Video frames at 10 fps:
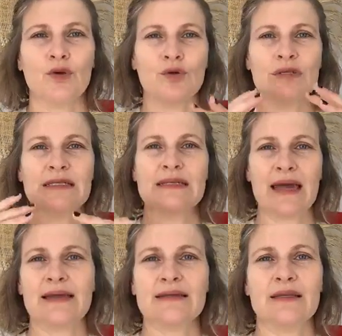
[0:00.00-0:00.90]
who
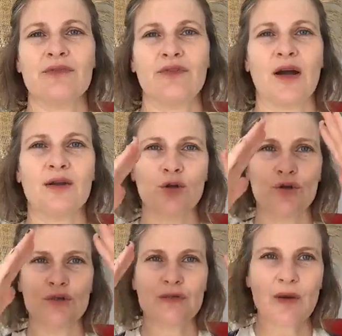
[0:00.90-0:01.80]
stands at the front,
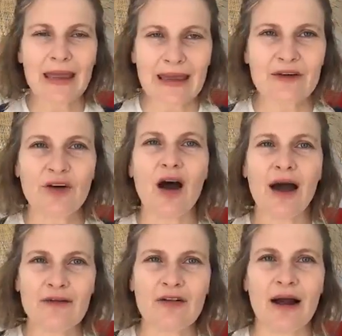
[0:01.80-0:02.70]
who's head of a
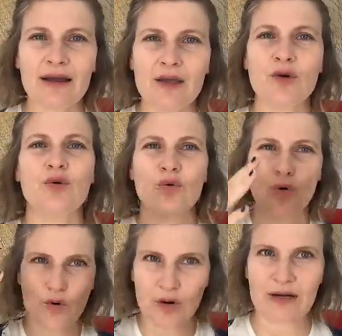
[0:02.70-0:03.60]

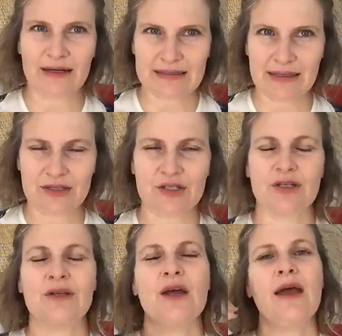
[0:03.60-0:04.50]
hierarchical
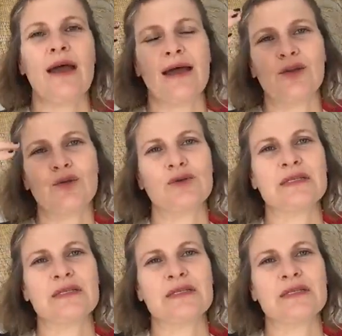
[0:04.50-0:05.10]
organization, and who